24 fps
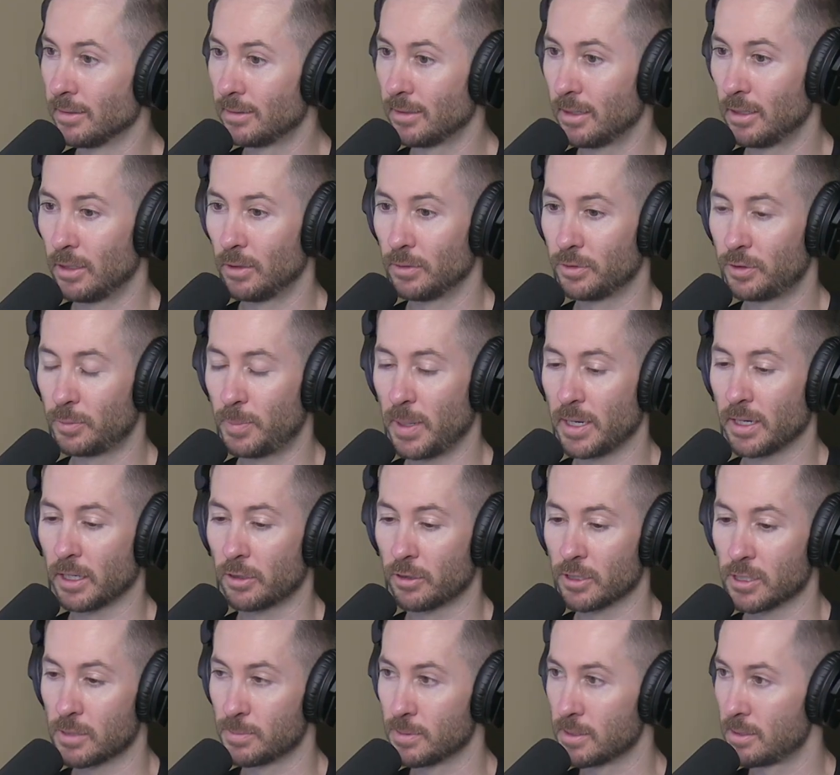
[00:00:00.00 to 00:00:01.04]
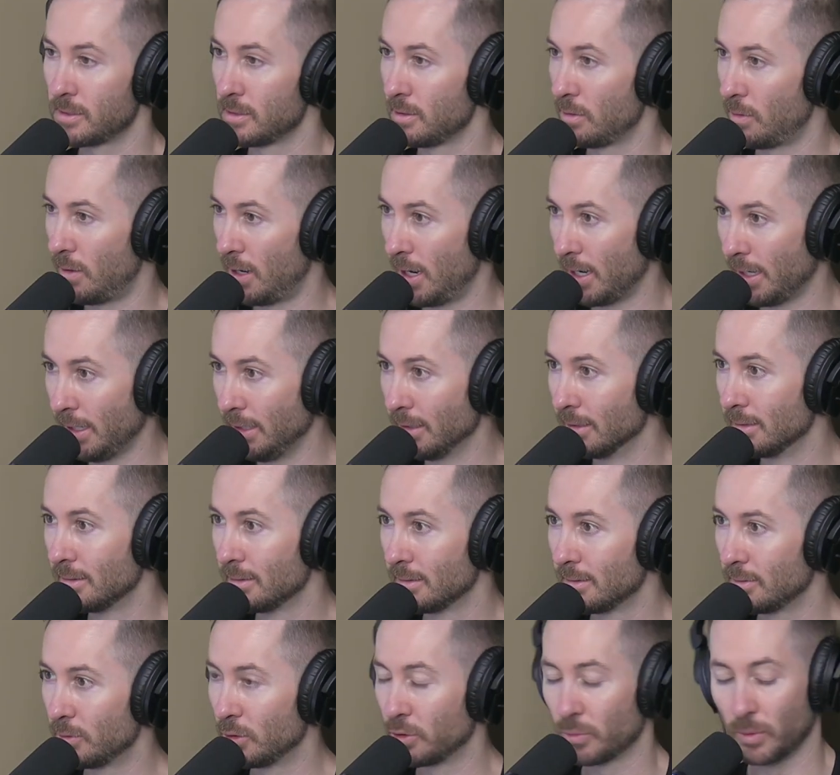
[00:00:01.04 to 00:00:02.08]
so spending Christmas in Hawaii.
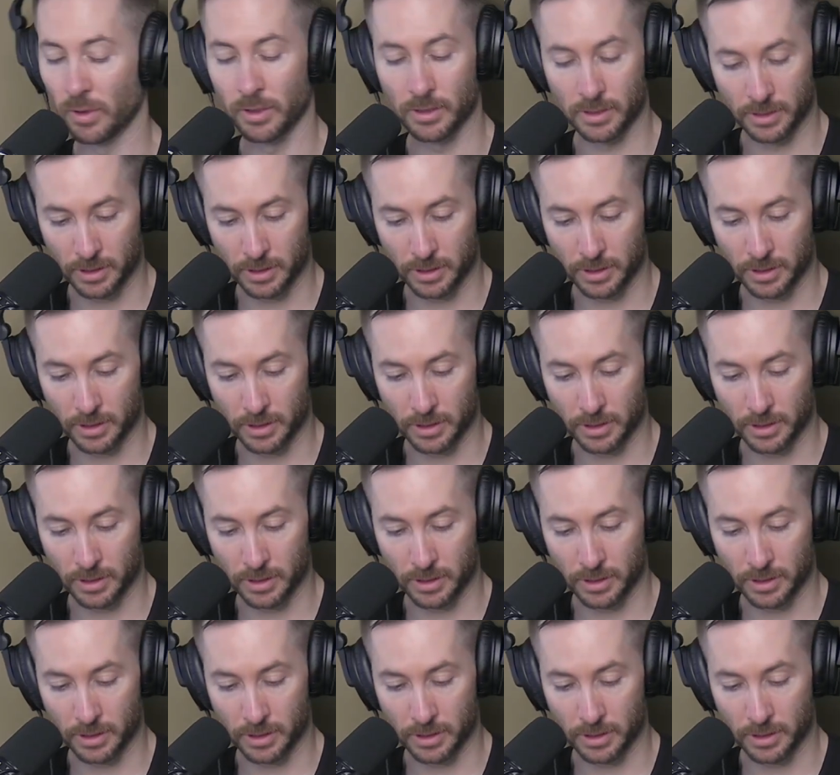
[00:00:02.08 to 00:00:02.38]
Always wanted